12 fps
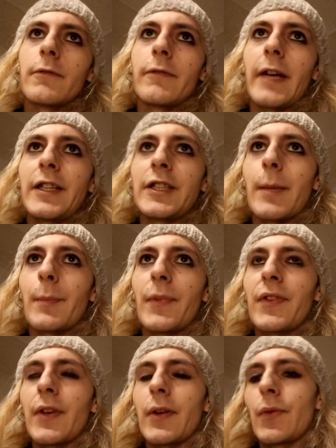red
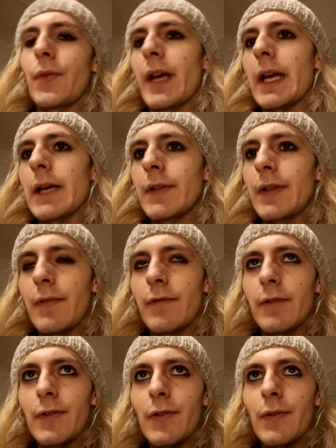gemstones, they have a
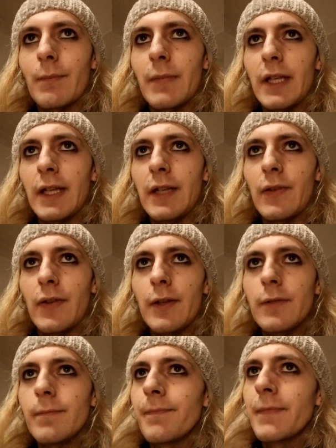different meaning too.